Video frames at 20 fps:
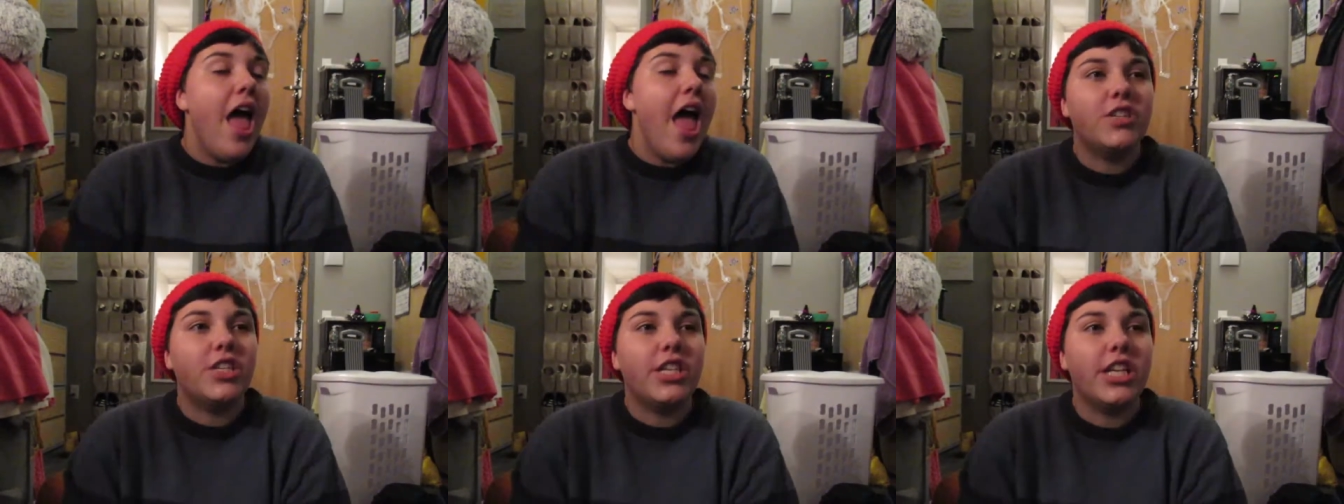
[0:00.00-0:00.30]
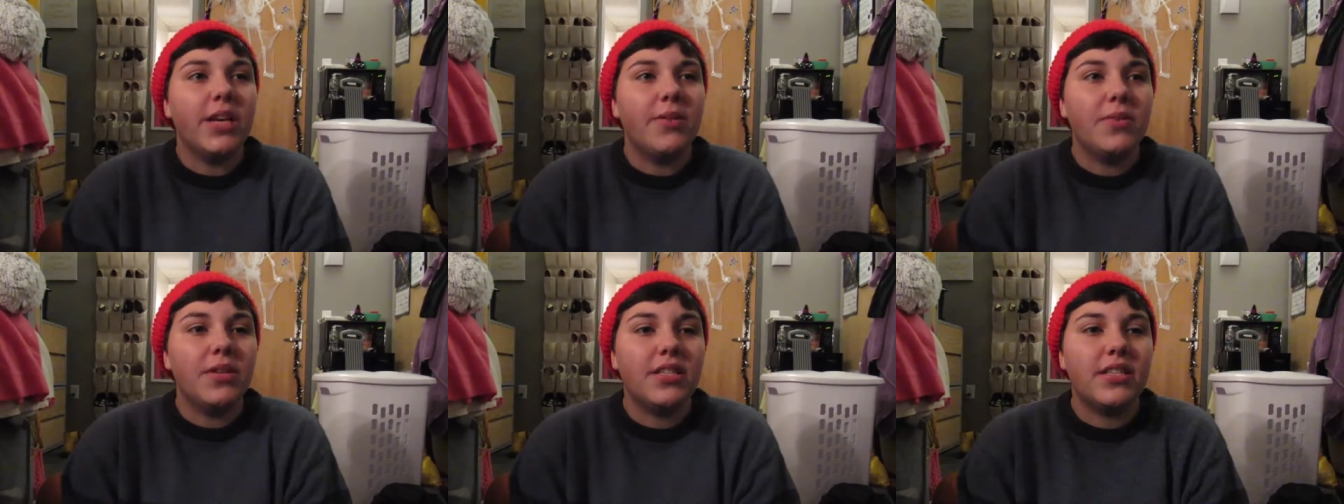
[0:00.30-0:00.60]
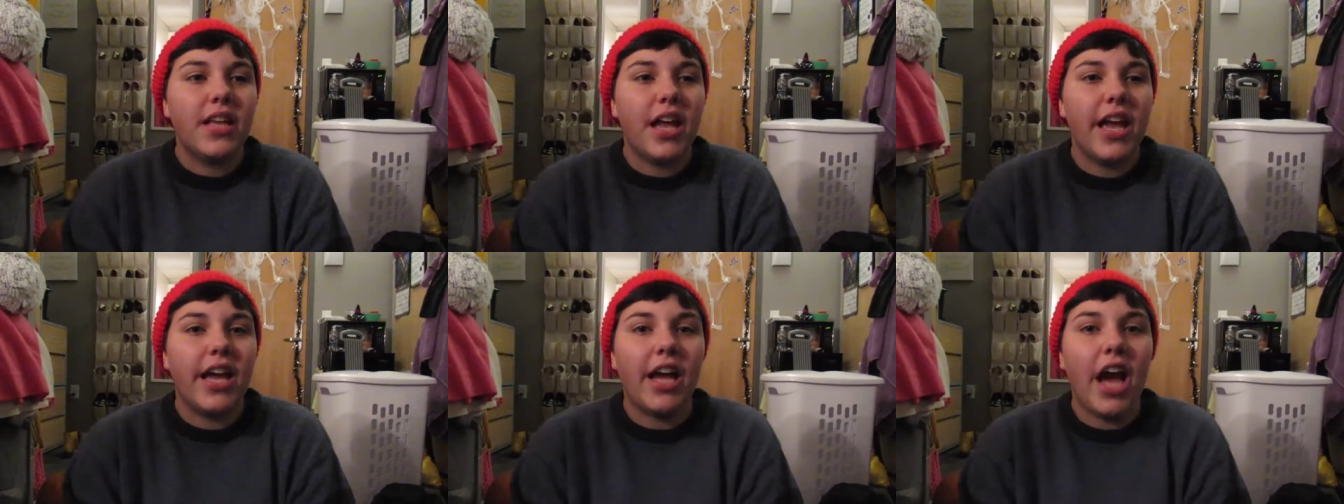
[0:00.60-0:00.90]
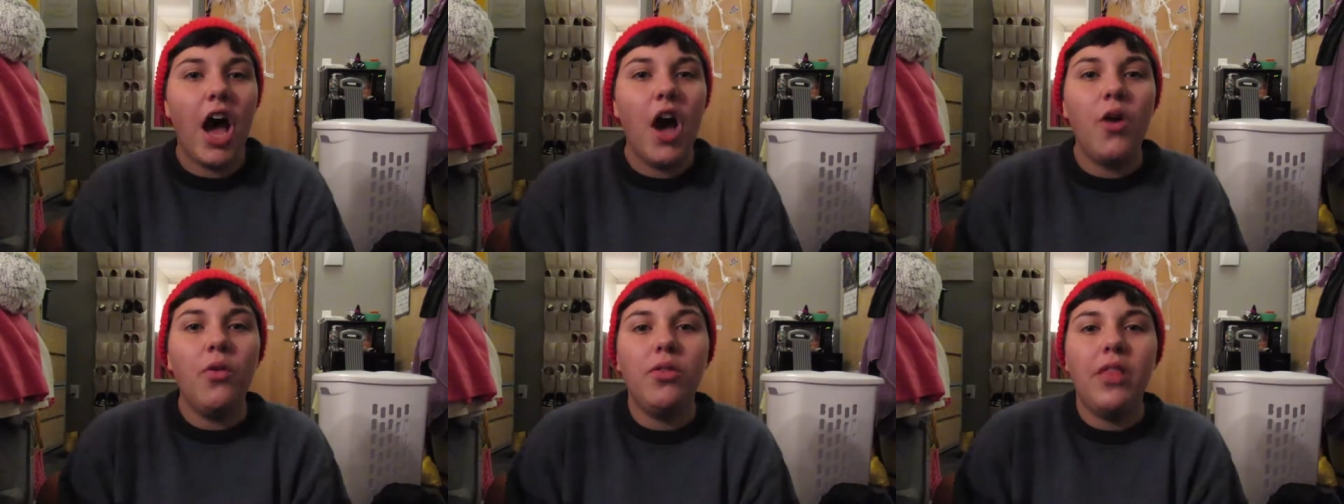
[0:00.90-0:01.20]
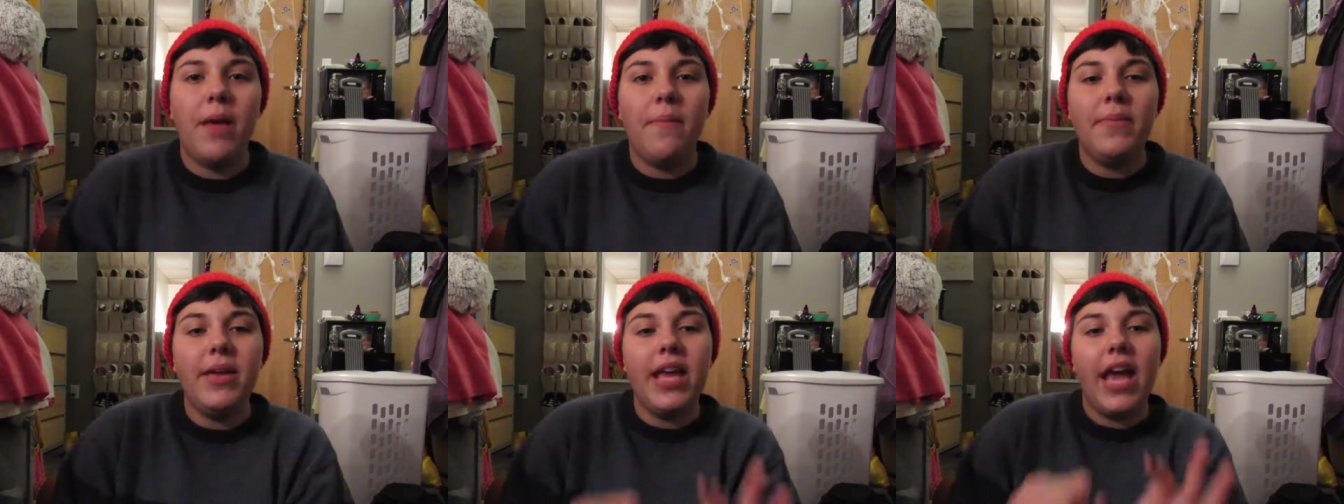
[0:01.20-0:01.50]
She was like, oh,
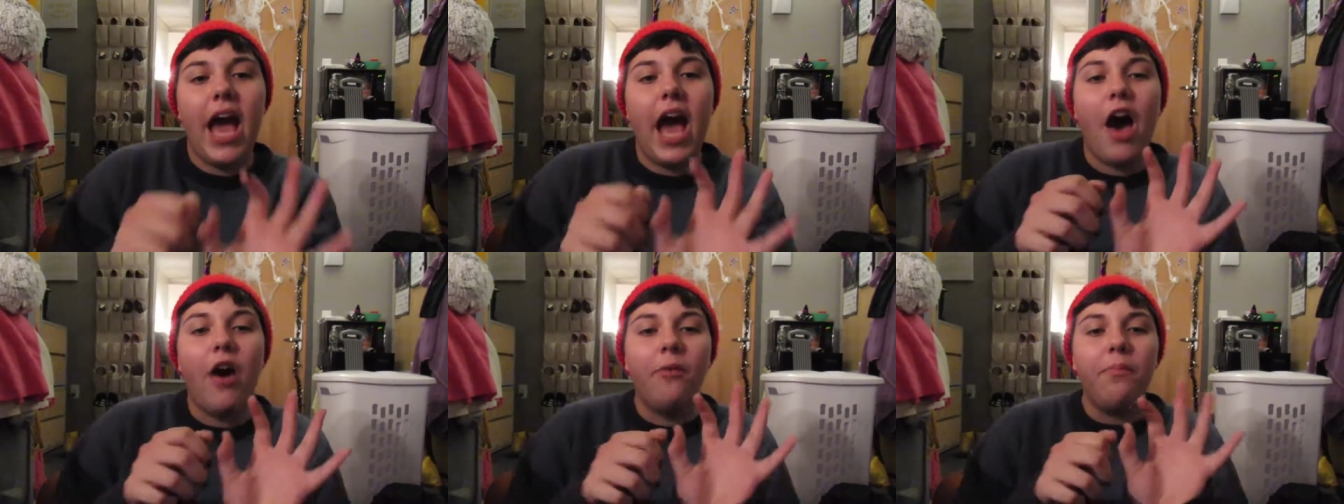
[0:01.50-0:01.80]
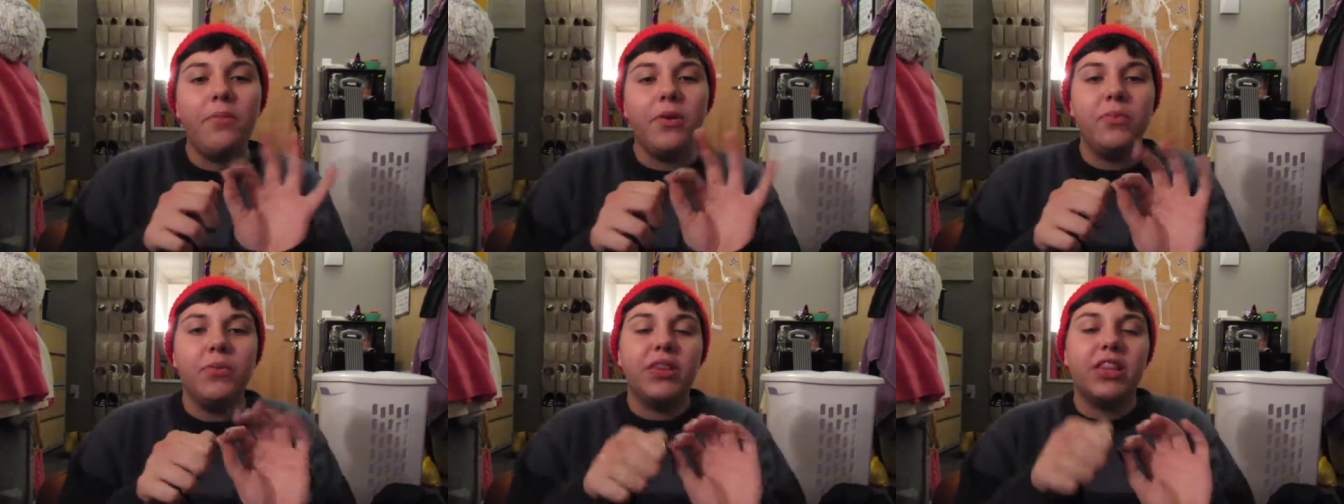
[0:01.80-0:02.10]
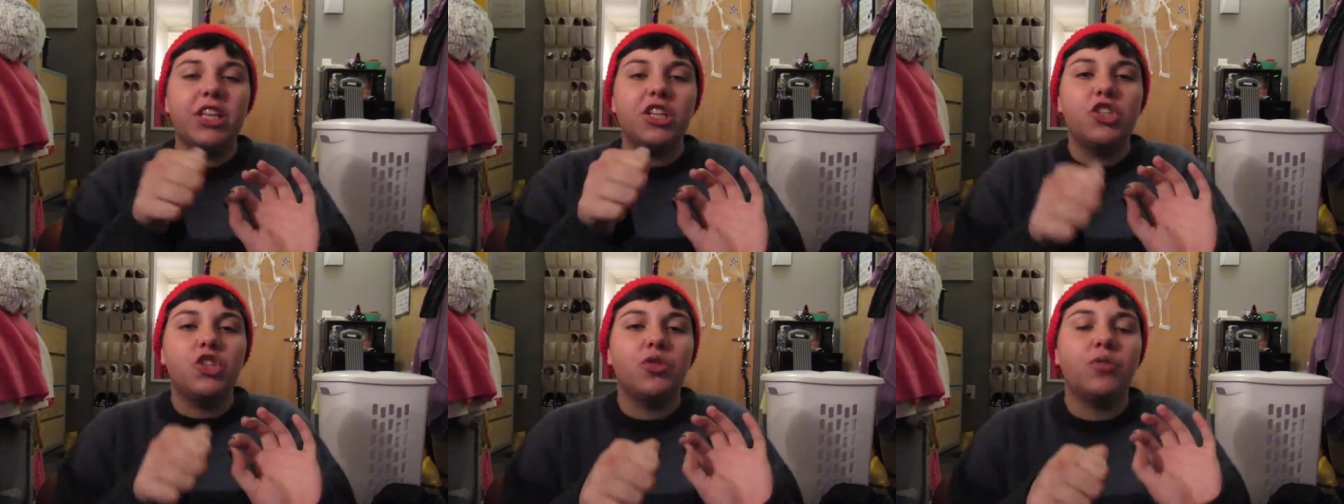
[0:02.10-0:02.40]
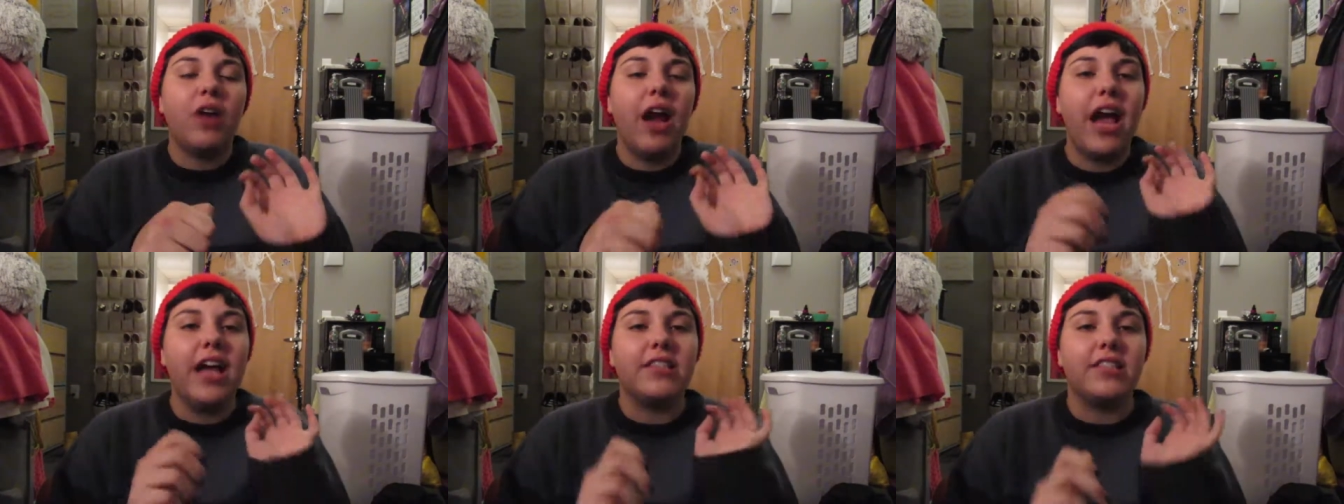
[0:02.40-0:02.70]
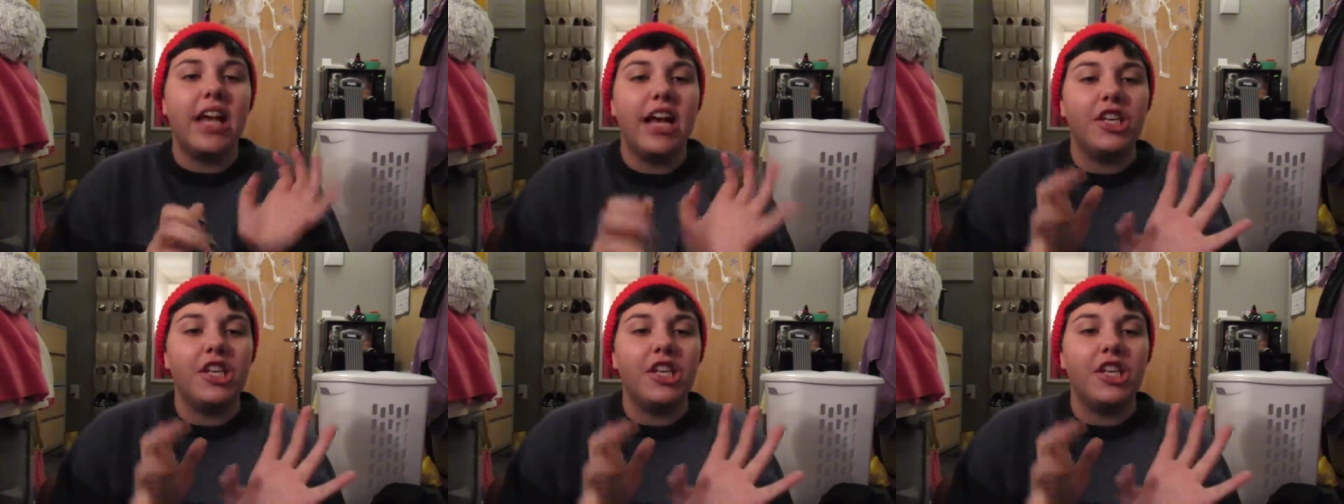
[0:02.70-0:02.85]
let me help you with the dress.